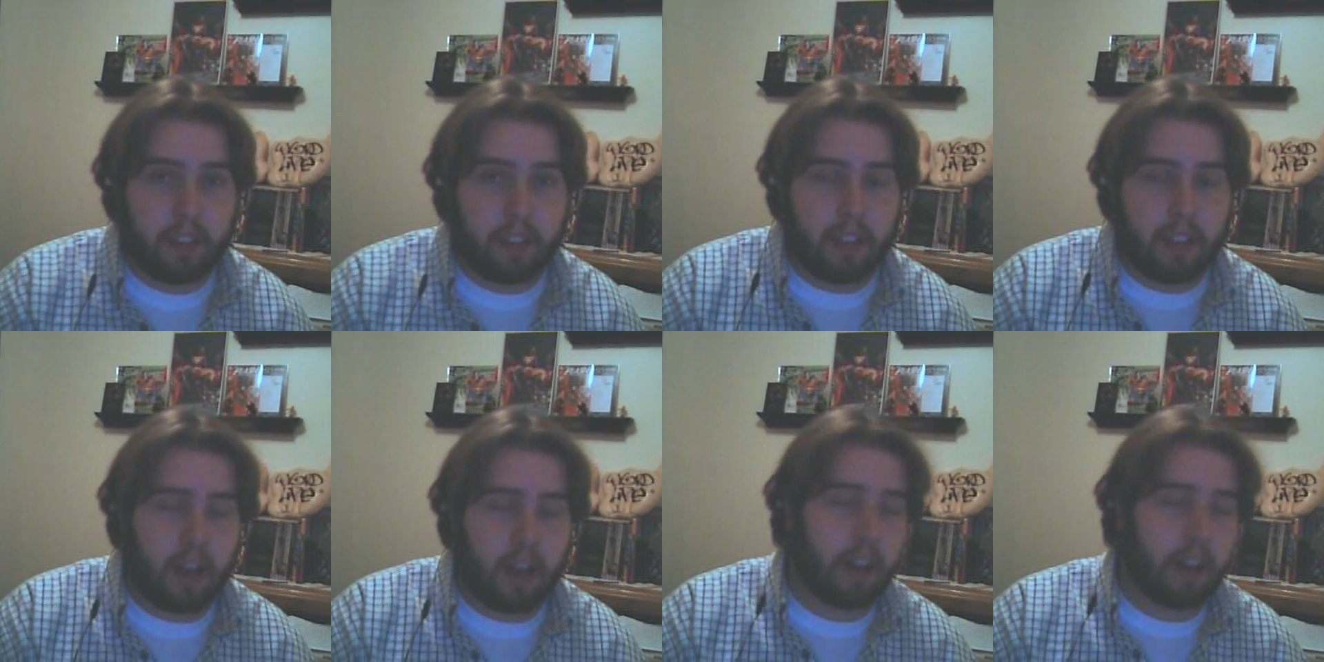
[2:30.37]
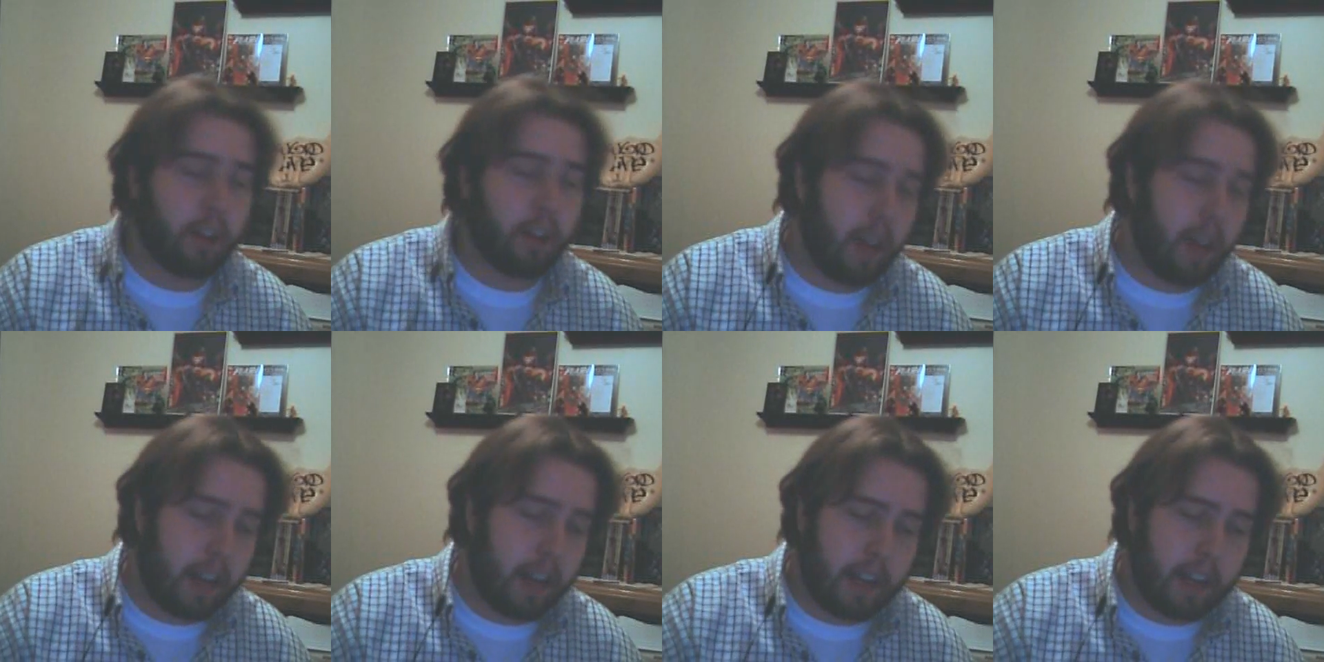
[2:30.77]
Now,
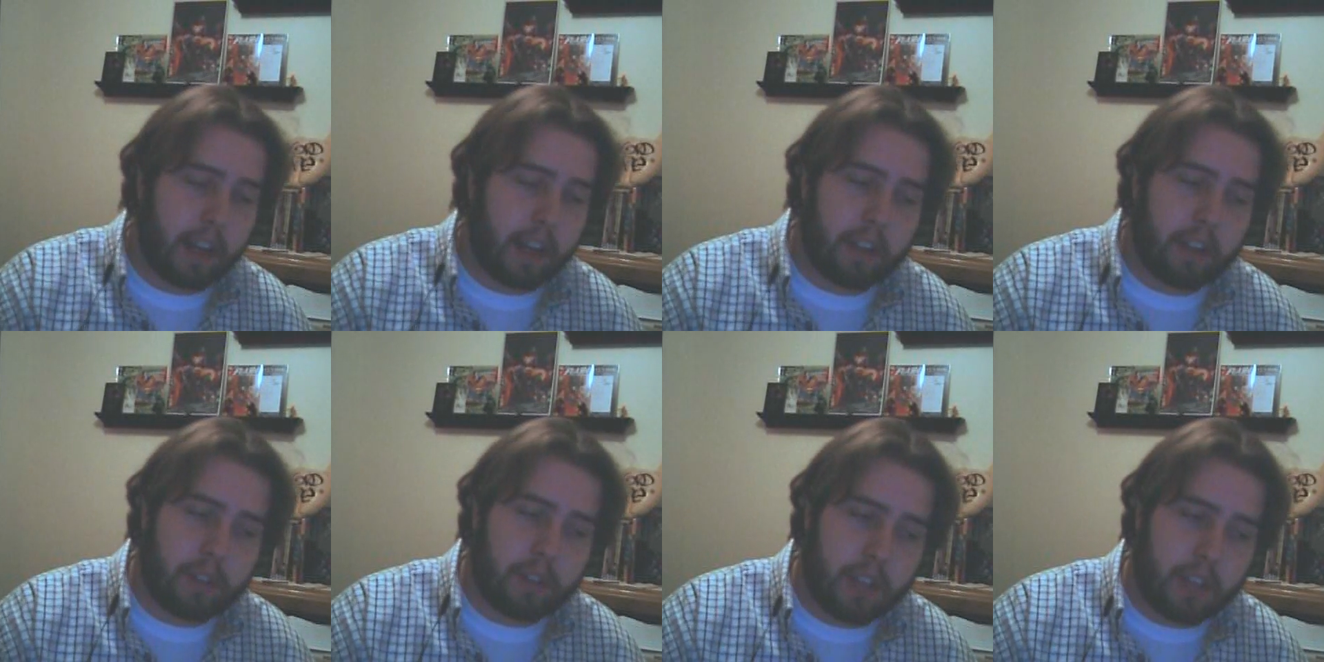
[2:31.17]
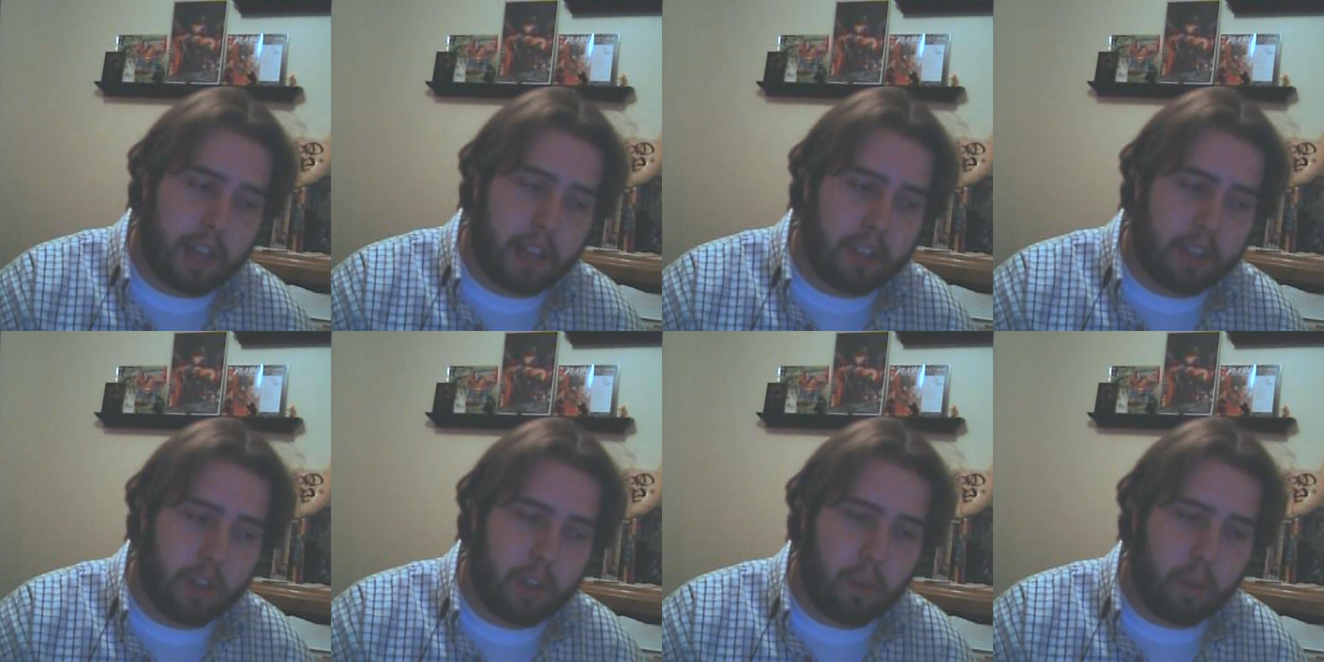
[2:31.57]
granted, I
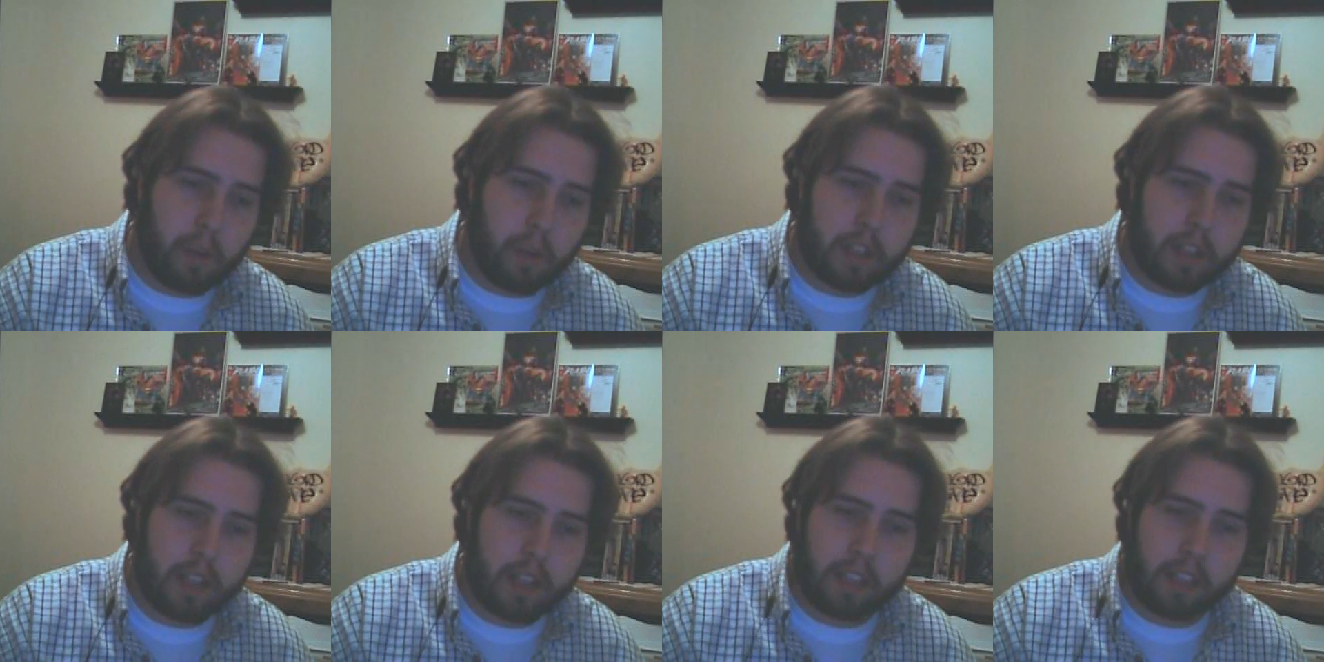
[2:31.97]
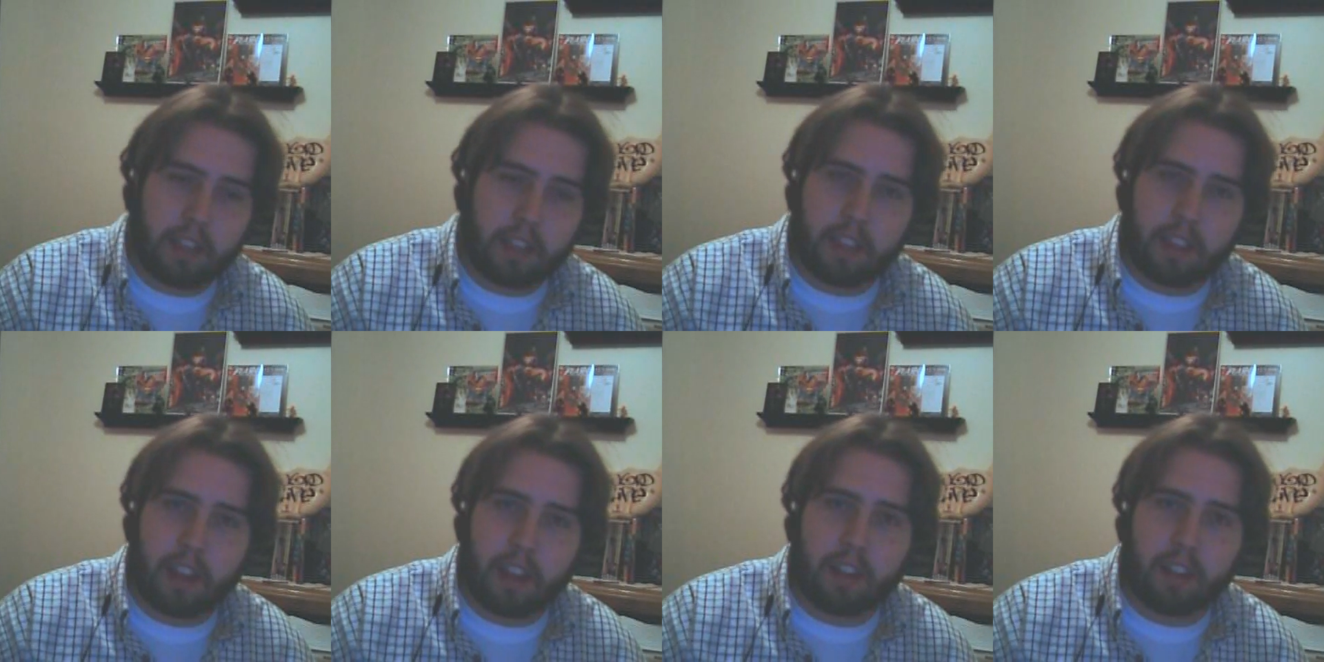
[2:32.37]
understand you don't want to take
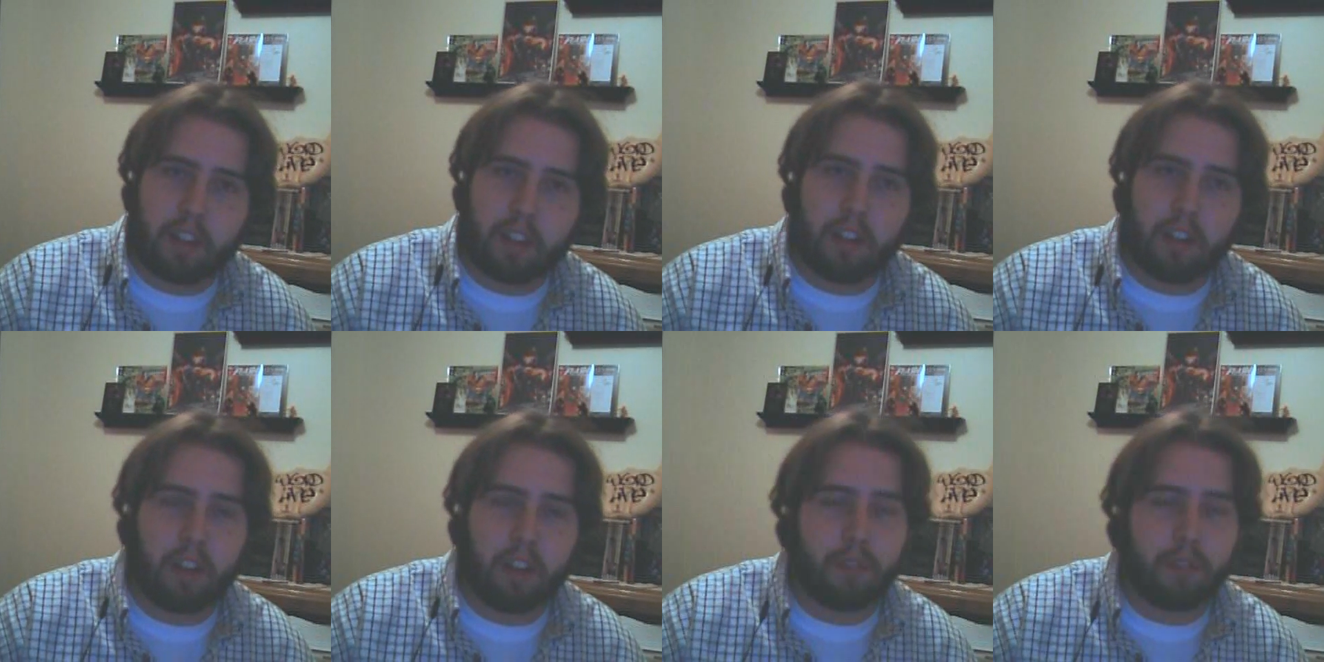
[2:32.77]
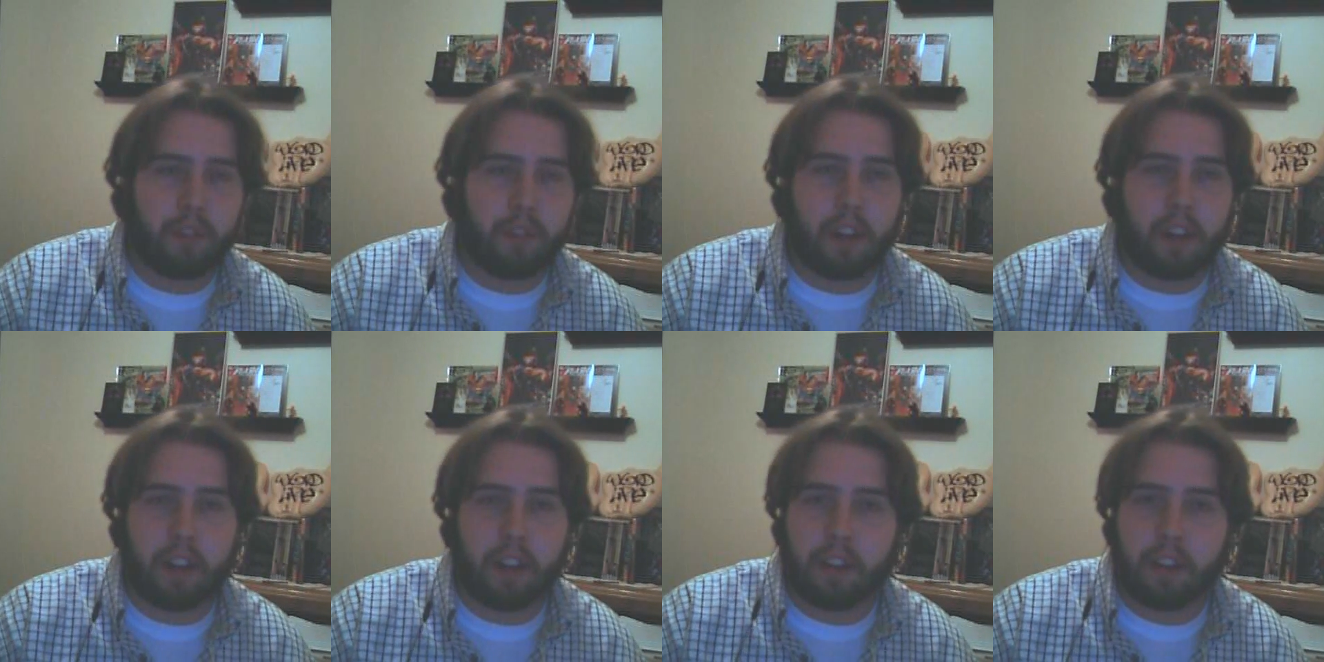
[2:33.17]
the thunder of,
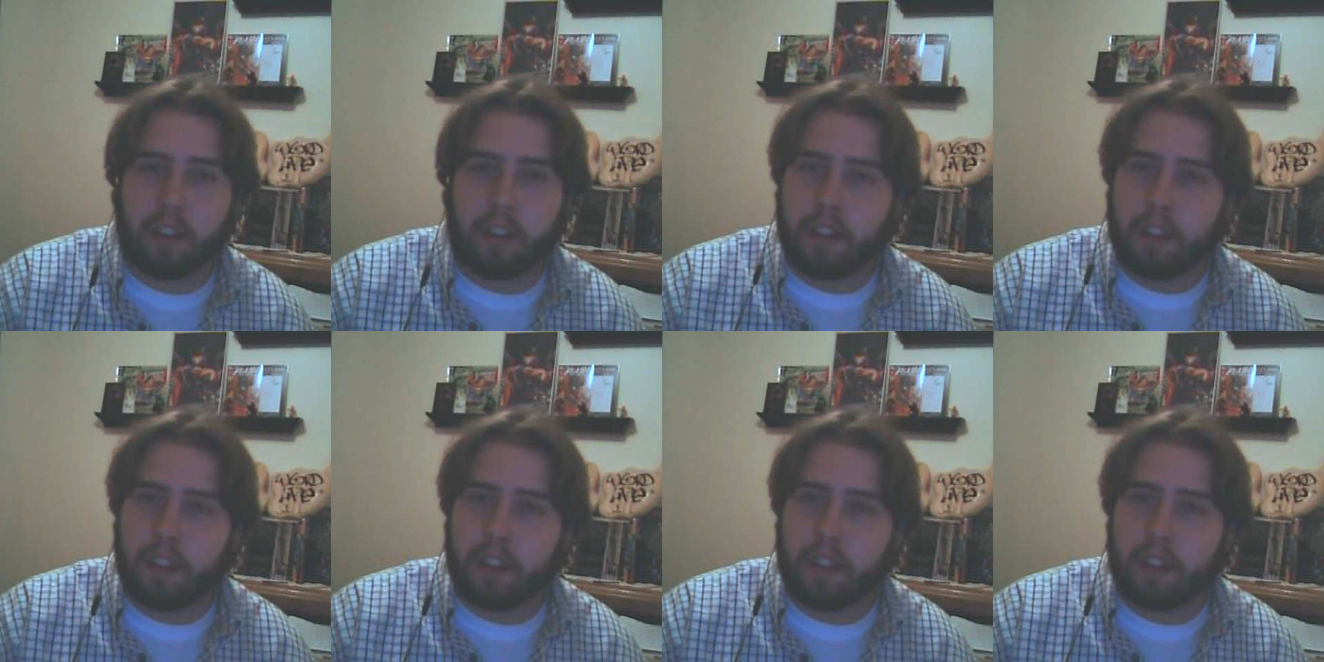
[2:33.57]
uh,